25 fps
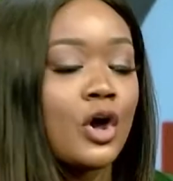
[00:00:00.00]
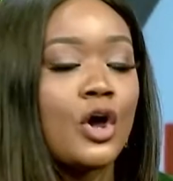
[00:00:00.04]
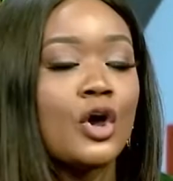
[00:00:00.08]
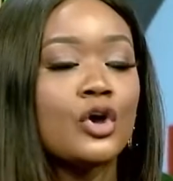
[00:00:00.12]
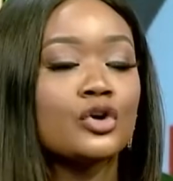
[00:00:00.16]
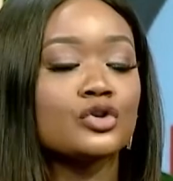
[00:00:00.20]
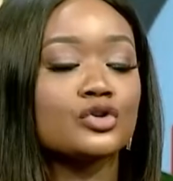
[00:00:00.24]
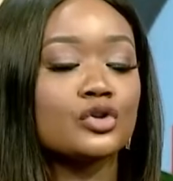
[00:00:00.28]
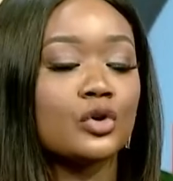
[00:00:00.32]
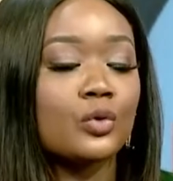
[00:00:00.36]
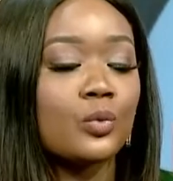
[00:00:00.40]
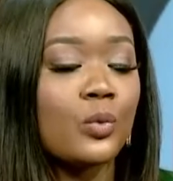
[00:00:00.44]

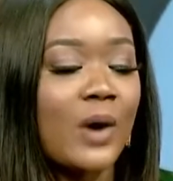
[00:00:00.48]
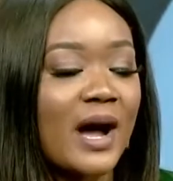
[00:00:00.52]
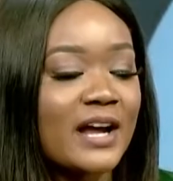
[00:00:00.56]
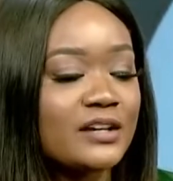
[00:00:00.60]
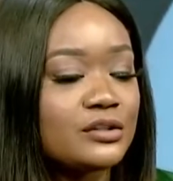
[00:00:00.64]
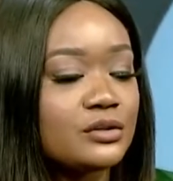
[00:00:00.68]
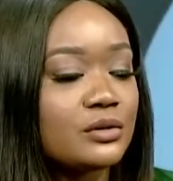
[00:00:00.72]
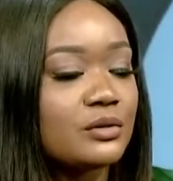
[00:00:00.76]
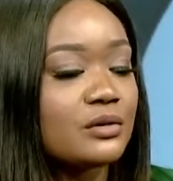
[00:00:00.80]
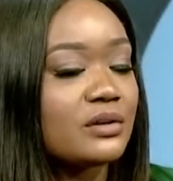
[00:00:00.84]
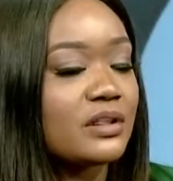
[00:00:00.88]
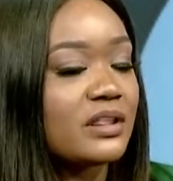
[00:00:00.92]
So why
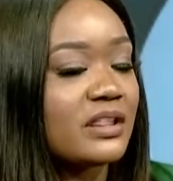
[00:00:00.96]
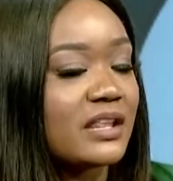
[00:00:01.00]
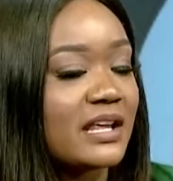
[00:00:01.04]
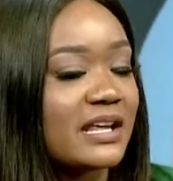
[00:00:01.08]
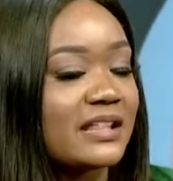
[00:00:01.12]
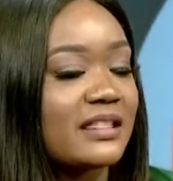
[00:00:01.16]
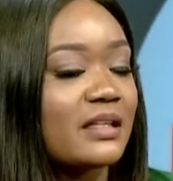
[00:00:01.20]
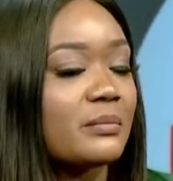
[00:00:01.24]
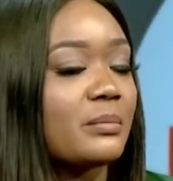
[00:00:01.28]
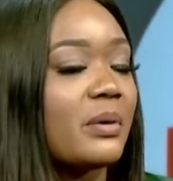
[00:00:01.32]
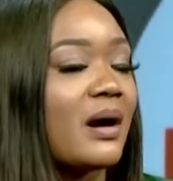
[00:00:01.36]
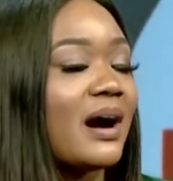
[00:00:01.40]
do you
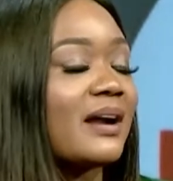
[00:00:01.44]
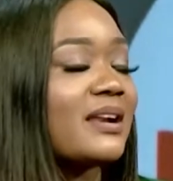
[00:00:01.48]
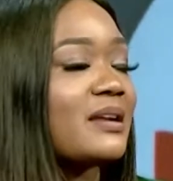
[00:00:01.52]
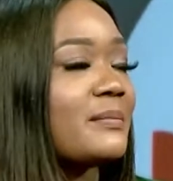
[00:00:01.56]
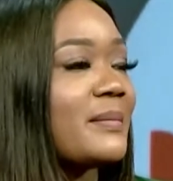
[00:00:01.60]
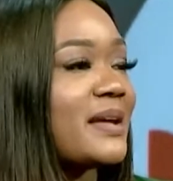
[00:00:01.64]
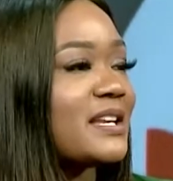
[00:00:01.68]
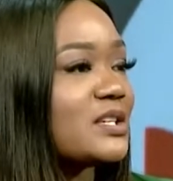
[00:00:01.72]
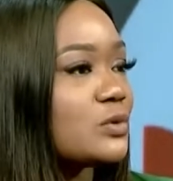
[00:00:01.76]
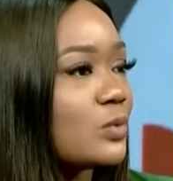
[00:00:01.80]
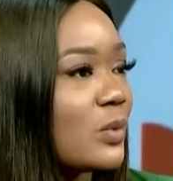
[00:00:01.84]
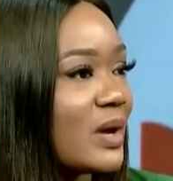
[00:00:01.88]
think the
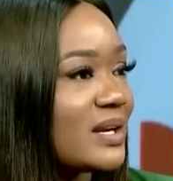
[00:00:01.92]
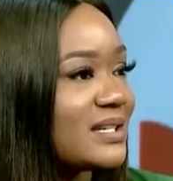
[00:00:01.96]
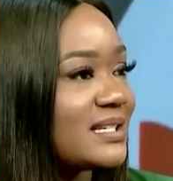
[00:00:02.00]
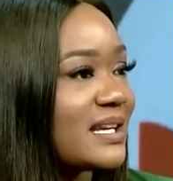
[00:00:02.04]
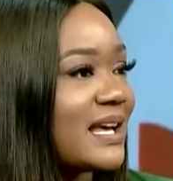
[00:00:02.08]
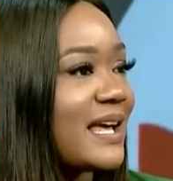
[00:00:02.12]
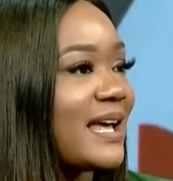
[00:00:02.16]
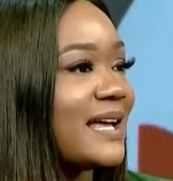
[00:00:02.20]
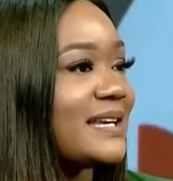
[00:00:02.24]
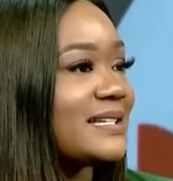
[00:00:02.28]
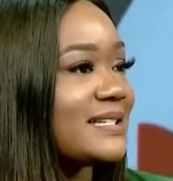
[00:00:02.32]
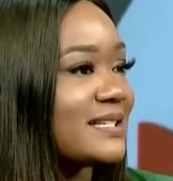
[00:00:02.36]
Parliament went
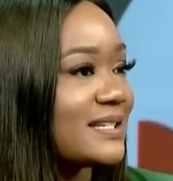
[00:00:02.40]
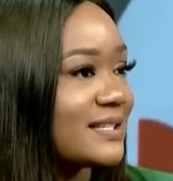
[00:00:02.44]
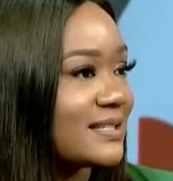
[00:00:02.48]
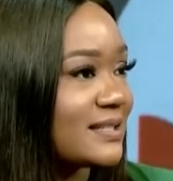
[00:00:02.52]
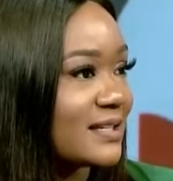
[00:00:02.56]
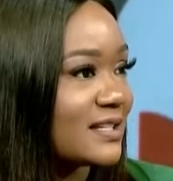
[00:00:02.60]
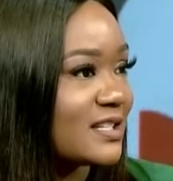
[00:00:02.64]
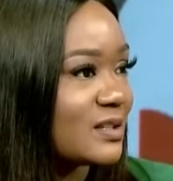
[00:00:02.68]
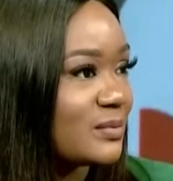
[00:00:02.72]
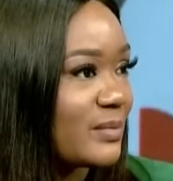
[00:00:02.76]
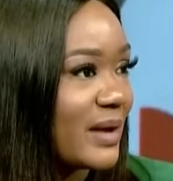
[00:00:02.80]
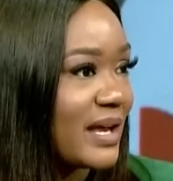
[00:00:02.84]
ahead to
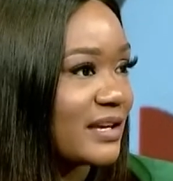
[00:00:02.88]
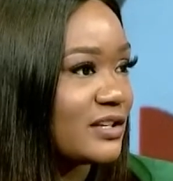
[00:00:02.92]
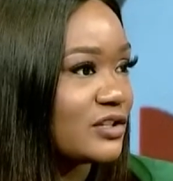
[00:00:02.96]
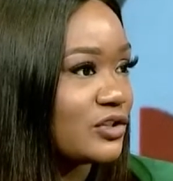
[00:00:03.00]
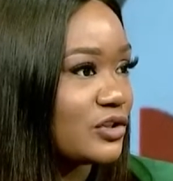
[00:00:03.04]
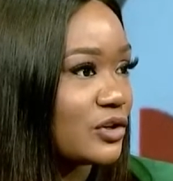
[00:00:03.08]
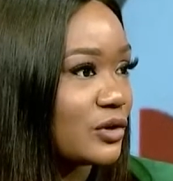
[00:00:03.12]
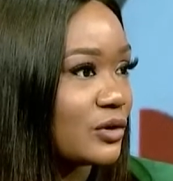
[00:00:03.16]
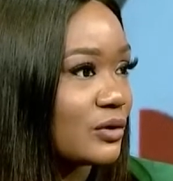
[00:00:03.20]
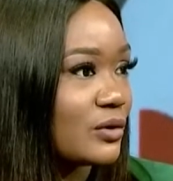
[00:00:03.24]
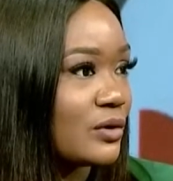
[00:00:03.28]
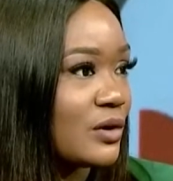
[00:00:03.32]

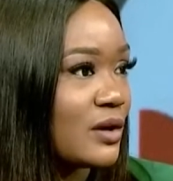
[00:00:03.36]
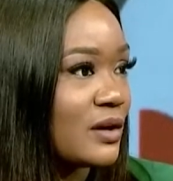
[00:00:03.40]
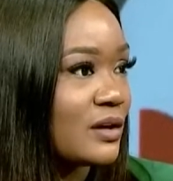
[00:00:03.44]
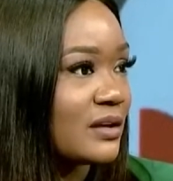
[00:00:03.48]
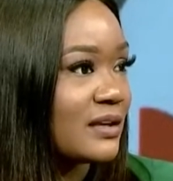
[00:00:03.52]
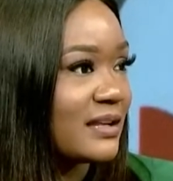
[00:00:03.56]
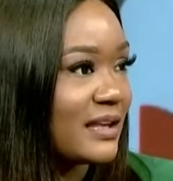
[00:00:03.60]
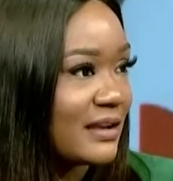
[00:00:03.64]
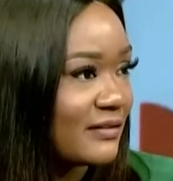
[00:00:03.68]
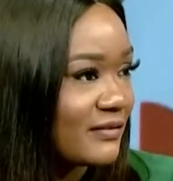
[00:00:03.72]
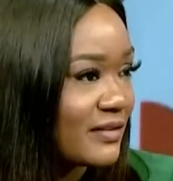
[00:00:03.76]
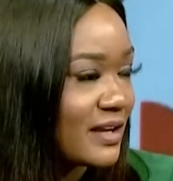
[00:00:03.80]
suspend you,
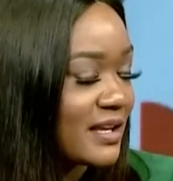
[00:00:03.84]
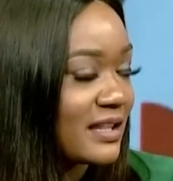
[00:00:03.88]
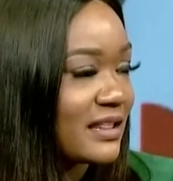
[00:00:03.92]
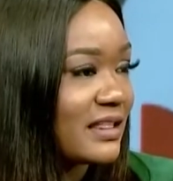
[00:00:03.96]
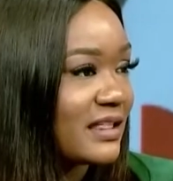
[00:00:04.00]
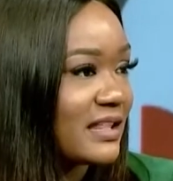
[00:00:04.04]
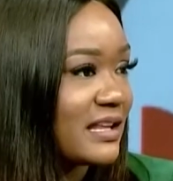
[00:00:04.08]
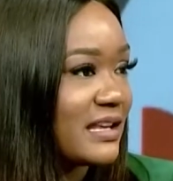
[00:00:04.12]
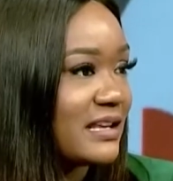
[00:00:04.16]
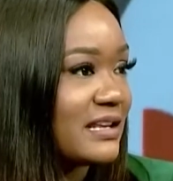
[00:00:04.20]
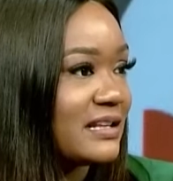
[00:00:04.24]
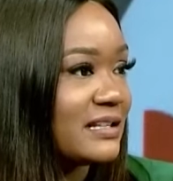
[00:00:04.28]
giving
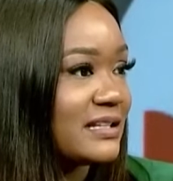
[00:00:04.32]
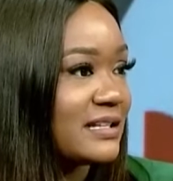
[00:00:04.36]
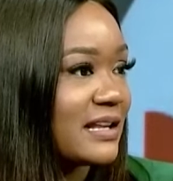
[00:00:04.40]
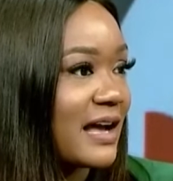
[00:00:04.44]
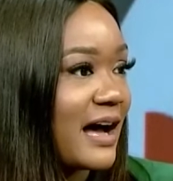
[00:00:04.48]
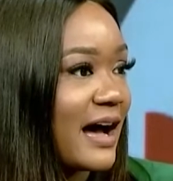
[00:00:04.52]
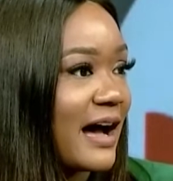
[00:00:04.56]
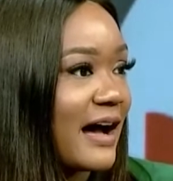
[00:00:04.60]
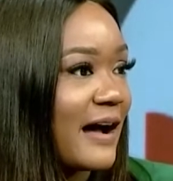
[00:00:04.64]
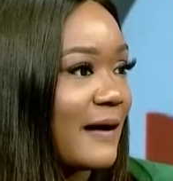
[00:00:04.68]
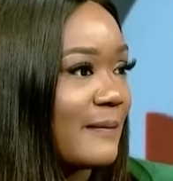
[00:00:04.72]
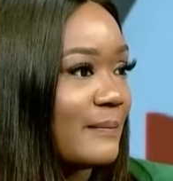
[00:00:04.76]
these
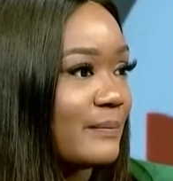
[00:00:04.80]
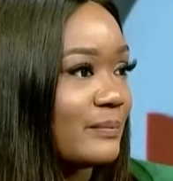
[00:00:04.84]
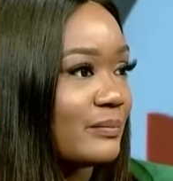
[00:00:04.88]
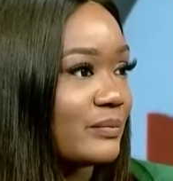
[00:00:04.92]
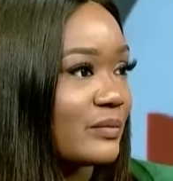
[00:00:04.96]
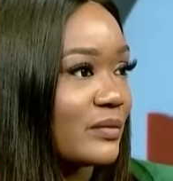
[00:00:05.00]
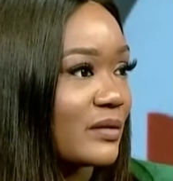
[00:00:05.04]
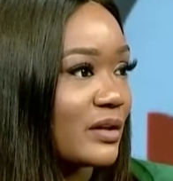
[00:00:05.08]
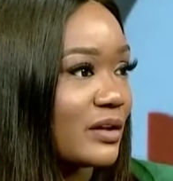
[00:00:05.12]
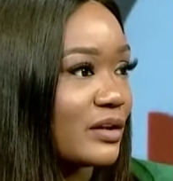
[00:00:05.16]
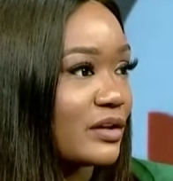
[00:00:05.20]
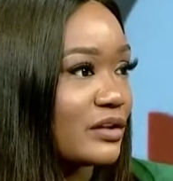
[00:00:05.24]

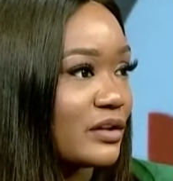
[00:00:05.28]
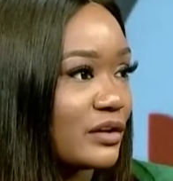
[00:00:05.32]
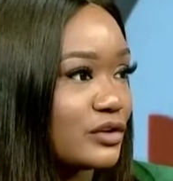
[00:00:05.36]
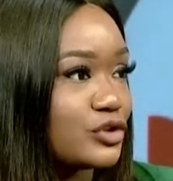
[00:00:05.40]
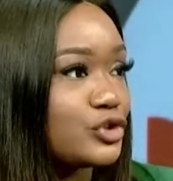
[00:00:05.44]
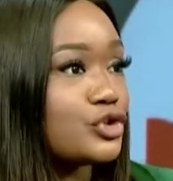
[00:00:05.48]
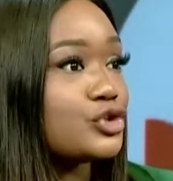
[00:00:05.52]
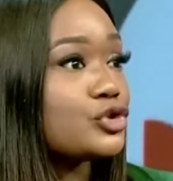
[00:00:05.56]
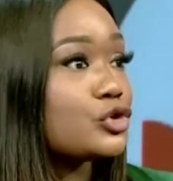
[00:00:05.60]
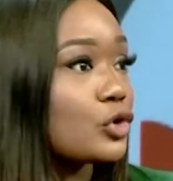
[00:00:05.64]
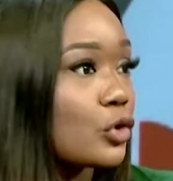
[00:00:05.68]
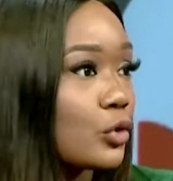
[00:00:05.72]

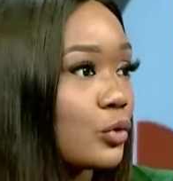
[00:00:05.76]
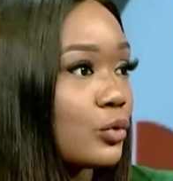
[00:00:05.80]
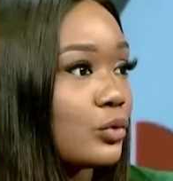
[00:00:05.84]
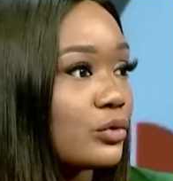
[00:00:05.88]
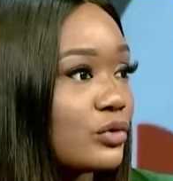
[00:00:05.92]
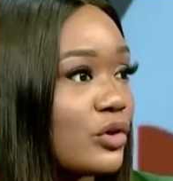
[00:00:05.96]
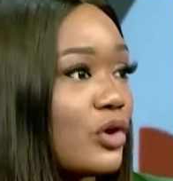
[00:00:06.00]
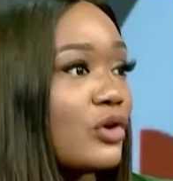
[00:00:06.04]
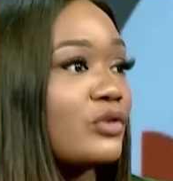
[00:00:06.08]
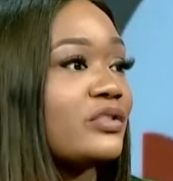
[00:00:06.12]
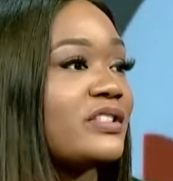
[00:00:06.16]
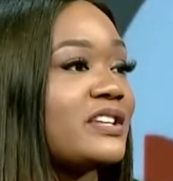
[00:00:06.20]
show
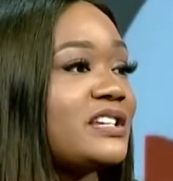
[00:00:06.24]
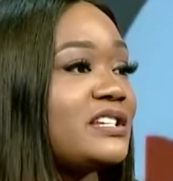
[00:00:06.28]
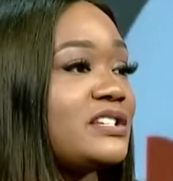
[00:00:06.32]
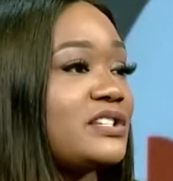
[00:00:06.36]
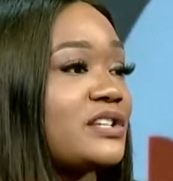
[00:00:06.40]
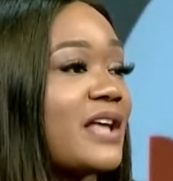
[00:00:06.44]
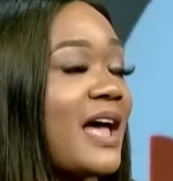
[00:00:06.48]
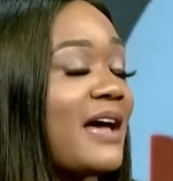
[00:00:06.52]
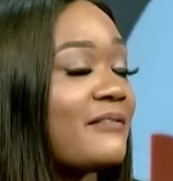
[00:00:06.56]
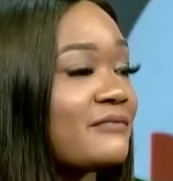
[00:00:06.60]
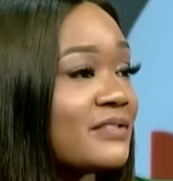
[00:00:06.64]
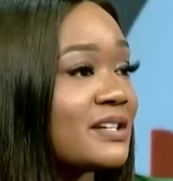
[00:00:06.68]
or
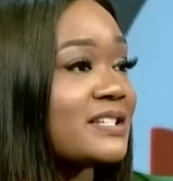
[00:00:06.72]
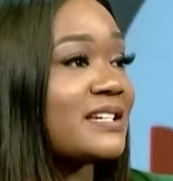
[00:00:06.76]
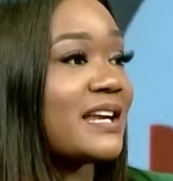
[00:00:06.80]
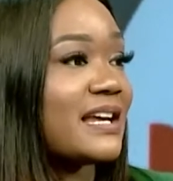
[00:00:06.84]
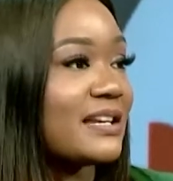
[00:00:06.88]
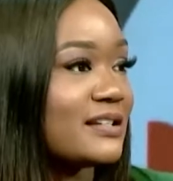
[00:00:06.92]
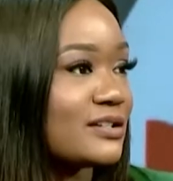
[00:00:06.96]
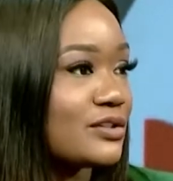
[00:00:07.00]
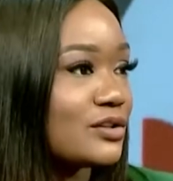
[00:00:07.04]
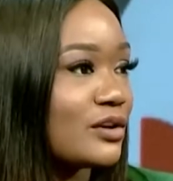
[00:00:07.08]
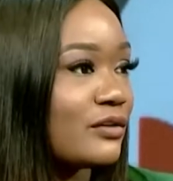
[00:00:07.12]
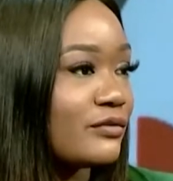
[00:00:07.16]
this
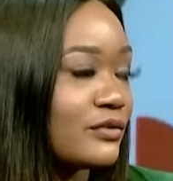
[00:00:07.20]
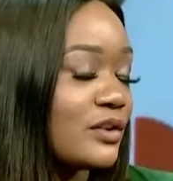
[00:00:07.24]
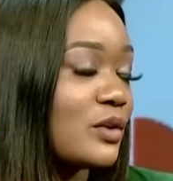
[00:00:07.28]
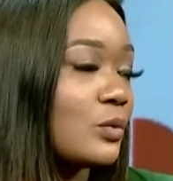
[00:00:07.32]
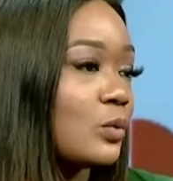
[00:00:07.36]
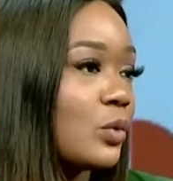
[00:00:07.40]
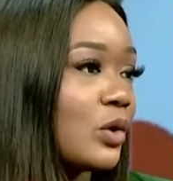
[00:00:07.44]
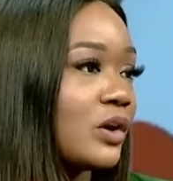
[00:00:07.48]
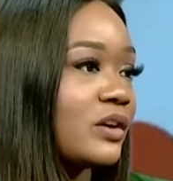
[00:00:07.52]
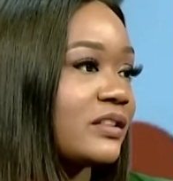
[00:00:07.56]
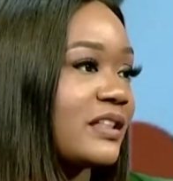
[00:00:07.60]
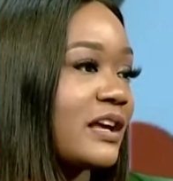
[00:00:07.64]
evidence of the
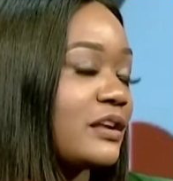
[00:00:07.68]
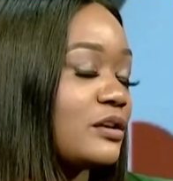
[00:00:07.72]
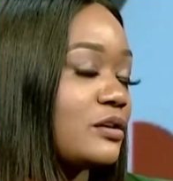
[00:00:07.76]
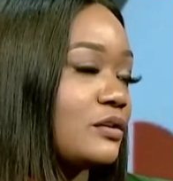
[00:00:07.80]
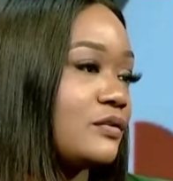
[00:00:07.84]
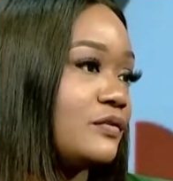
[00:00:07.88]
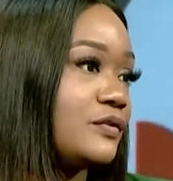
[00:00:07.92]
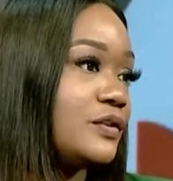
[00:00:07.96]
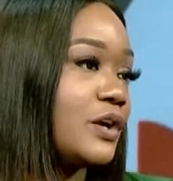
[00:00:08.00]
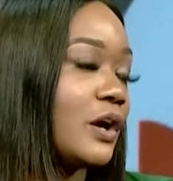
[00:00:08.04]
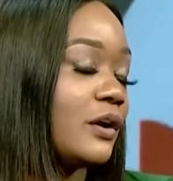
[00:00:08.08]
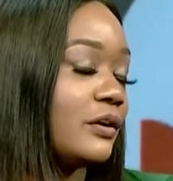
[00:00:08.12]
work that
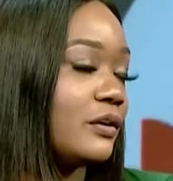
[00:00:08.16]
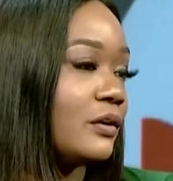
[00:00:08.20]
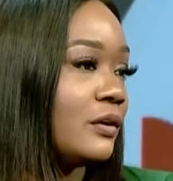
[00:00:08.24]
you've done?